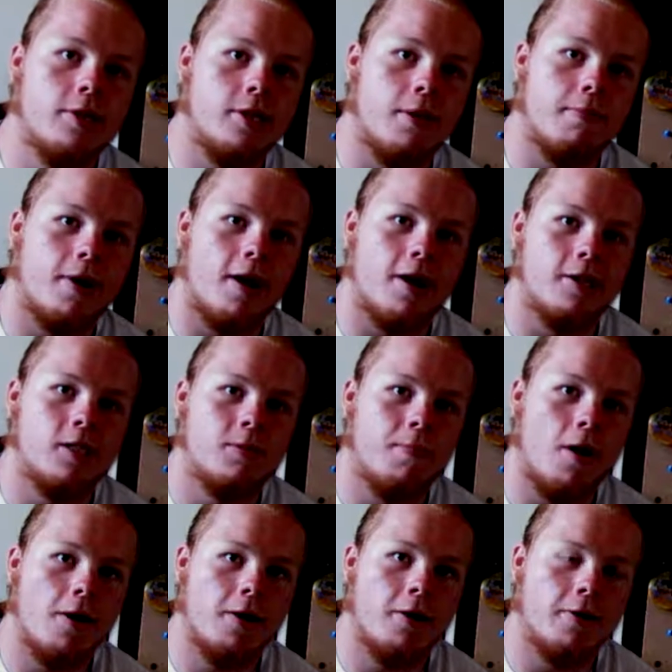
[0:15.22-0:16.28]
What is up, guys?
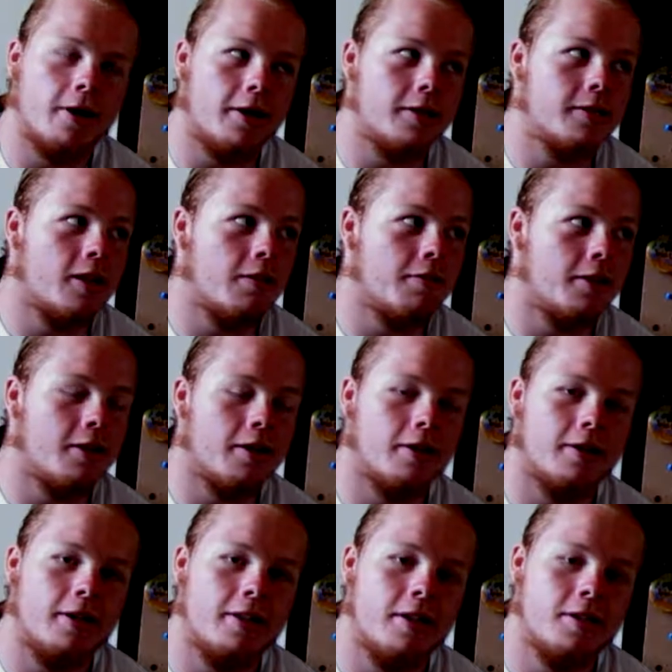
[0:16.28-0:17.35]
SpawnCo97
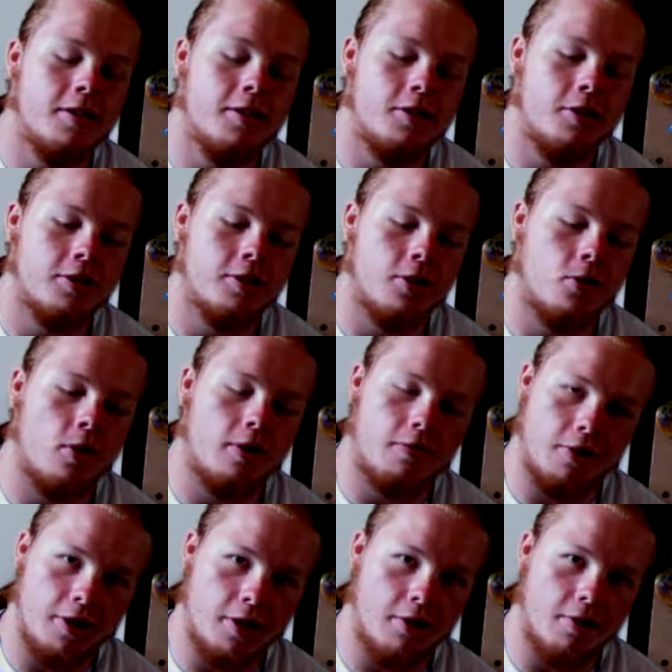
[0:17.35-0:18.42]
here, and this is just a
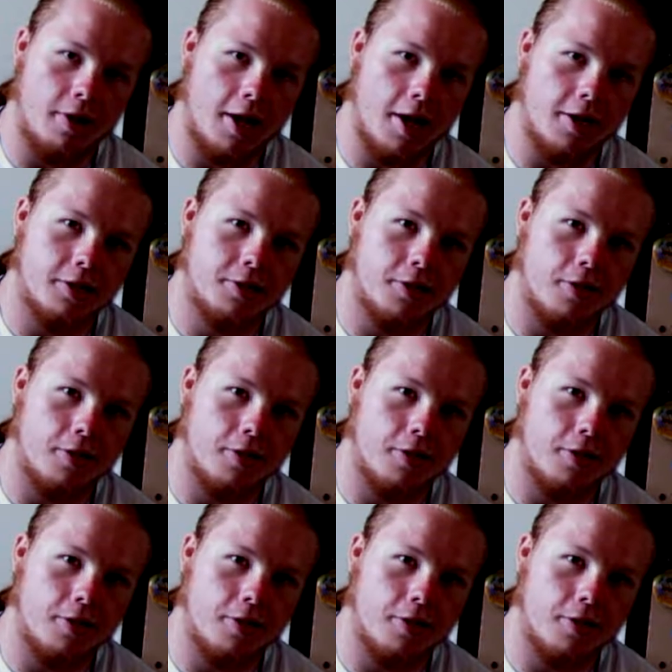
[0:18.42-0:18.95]
quick video again.